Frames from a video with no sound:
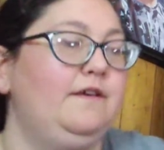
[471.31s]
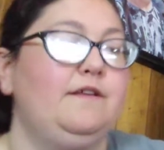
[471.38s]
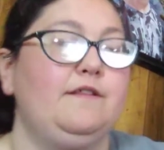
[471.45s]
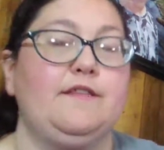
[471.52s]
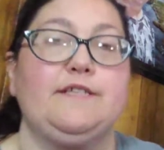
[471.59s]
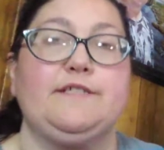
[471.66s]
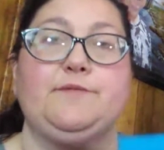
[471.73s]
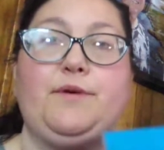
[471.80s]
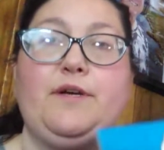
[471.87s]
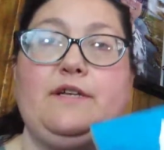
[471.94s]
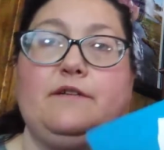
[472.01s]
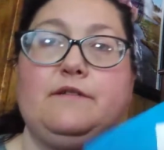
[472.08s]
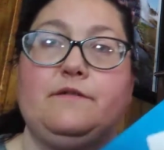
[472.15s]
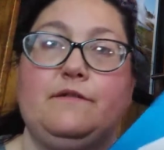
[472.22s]
this one,
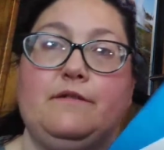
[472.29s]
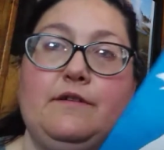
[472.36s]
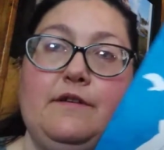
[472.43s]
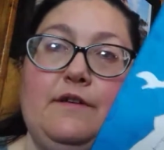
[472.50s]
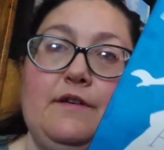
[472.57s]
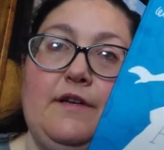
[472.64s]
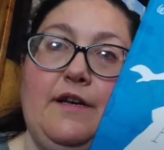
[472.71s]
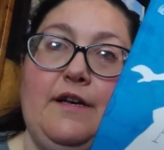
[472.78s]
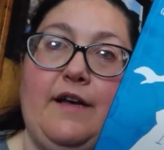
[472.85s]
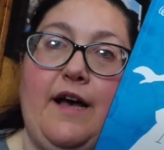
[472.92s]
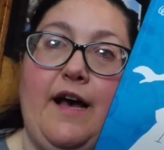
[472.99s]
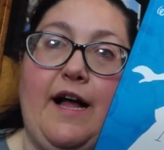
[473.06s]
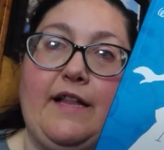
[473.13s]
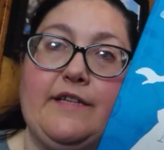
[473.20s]

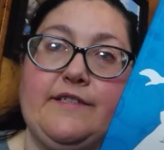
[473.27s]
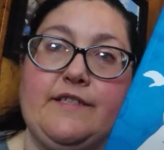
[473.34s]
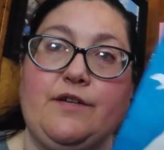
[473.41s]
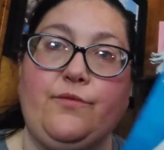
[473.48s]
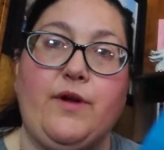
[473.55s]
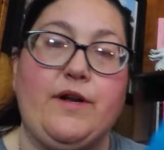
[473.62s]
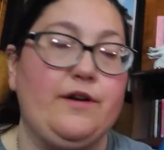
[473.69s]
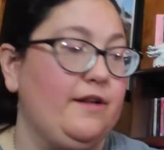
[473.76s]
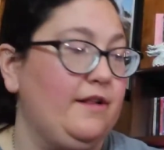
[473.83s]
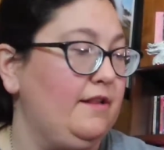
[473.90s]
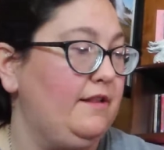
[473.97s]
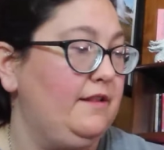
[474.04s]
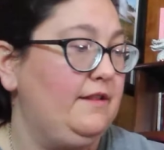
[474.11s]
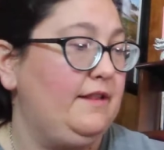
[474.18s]
Alice in
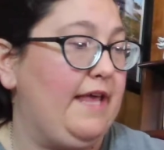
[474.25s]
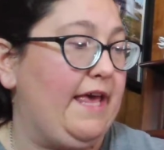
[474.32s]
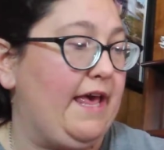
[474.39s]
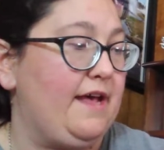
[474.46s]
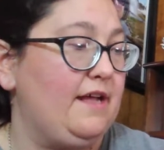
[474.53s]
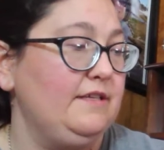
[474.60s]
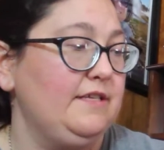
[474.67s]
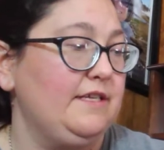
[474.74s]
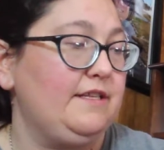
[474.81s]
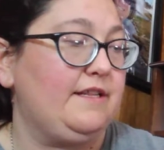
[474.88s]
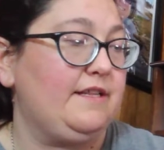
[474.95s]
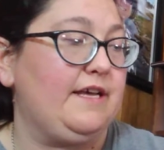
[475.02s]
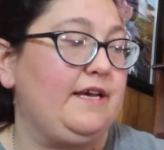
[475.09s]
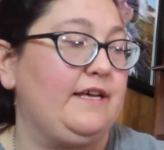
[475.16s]
Wonderland,
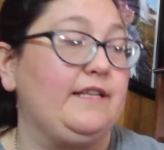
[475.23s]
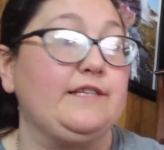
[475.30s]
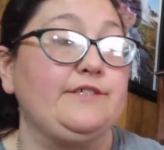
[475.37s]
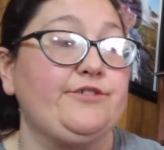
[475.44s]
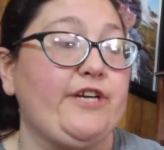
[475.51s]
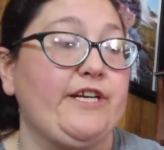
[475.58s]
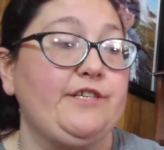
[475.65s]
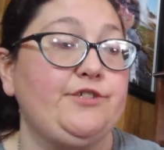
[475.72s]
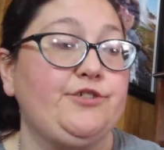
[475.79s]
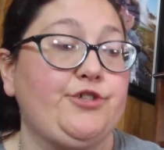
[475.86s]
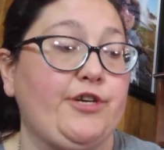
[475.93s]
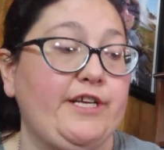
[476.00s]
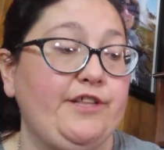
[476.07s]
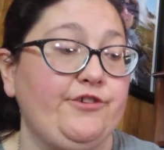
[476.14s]
the Illustrated
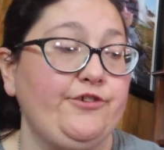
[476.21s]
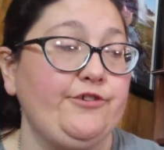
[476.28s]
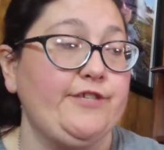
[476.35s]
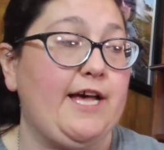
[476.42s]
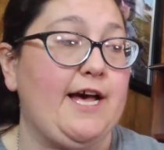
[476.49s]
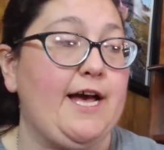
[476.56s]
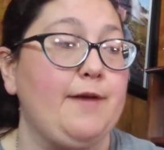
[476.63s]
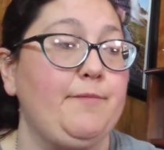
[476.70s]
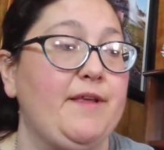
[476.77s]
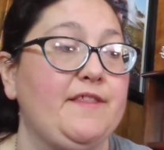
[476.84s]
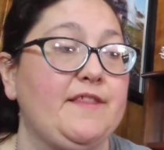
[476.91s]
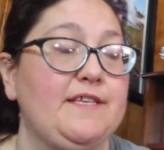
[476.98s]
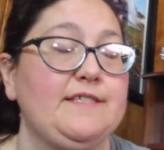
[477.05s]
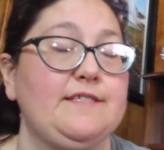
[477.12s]
Journey Through Time.
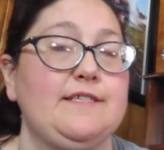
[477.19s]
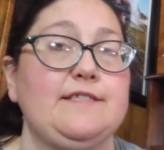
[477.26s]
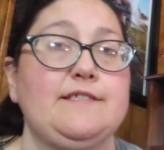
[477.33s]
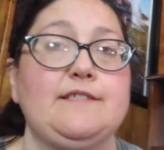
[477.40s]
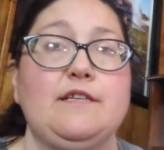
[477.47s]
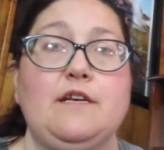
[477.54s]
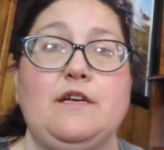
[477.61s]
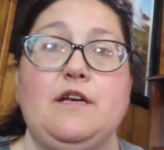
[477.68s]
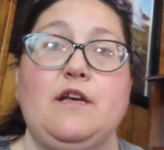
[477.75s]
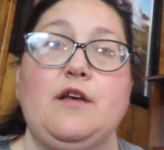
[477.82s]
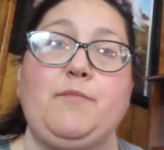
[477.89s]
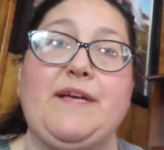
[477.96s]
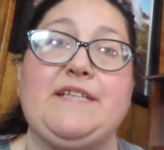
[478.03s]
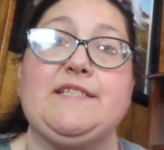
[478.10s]
And this is
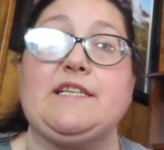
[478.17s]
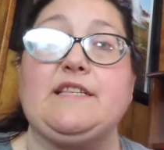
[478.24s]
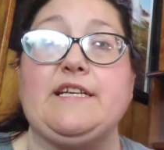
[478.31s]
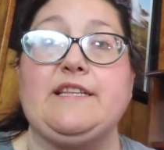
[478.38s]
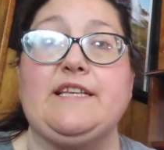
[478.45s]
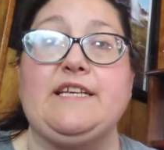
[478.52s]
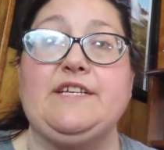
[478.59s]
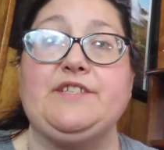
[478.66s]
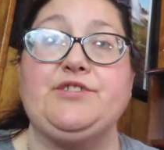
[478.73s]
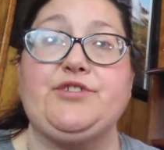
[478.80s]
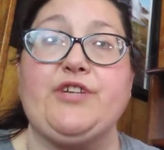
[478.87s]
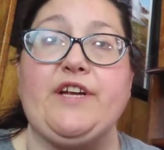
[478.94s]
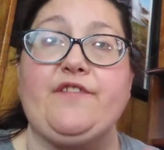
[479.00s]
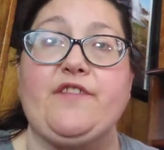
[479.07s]
basically the
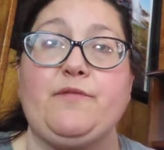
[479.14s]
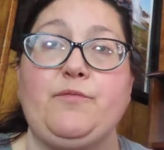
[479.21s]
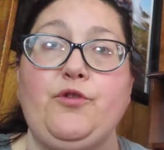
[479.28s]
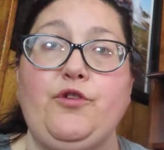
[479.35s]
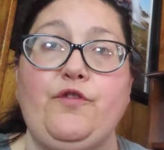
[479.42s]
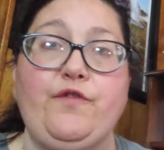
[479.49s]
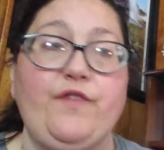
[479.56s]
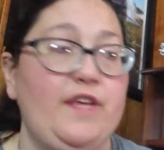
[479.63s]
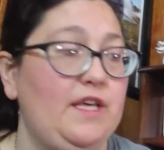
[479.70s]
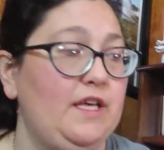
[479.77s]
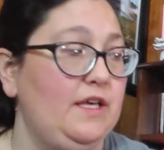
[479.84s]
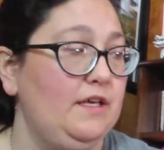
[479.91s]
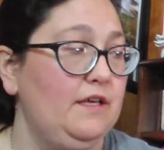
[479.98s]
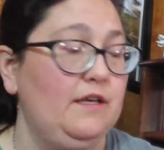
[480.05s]
history of the
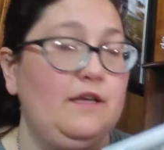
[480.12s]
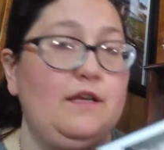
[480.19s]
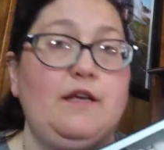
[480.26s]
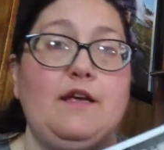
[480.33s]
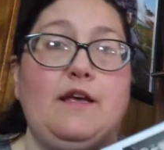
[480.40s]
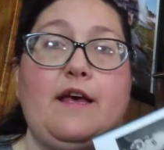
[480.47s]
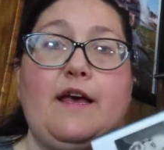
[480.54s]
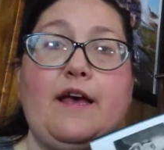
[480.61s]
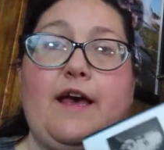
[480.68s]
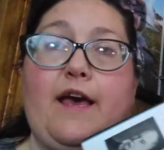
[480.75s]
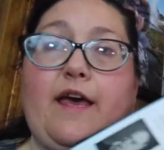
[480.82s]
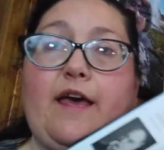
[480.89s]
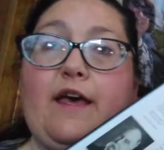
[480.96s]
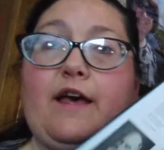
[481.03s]
movie,
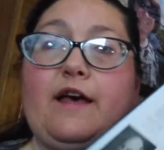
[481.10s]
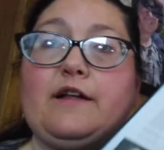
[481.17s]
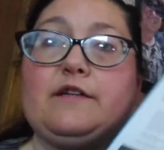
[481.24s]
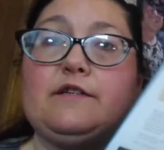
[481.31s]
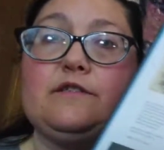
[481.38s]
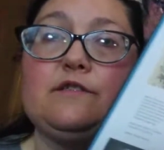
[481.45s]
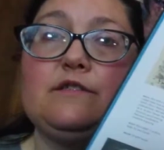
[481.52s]
and